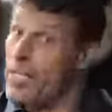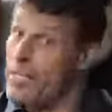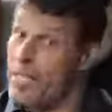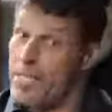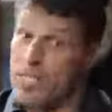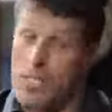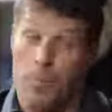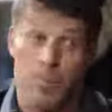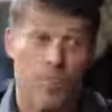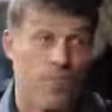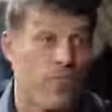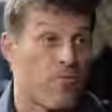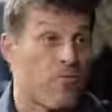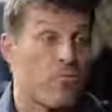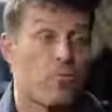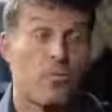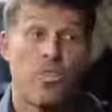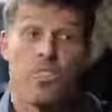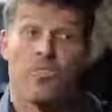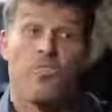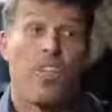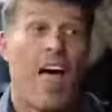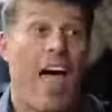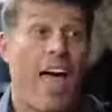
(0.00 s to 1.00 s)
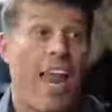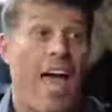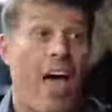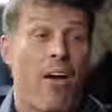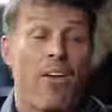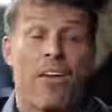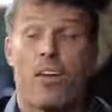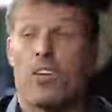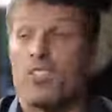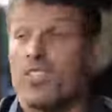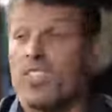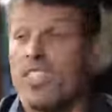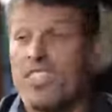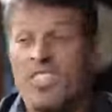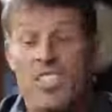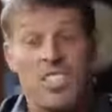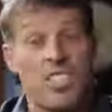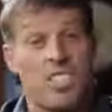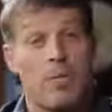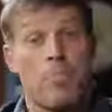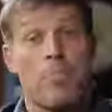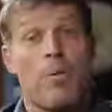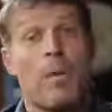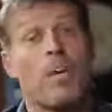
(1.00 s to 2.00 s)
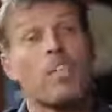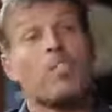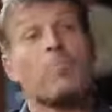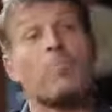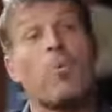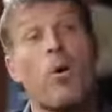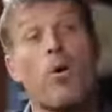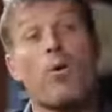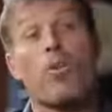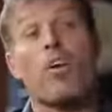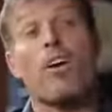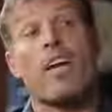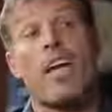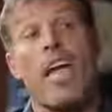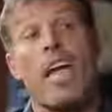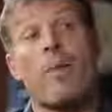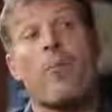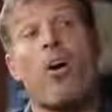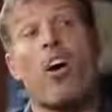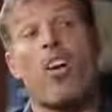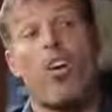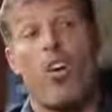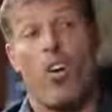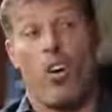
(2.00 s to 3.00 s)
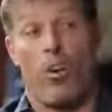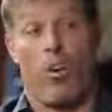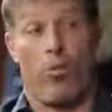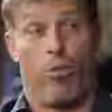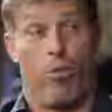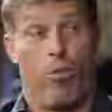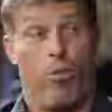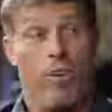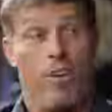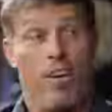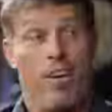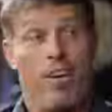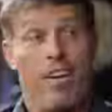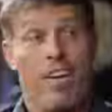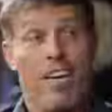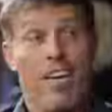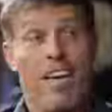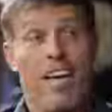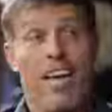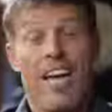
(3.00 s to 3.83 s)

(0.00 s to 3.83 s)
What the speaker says: And he says it flat out. He goes, this is the biggest poker game on earth.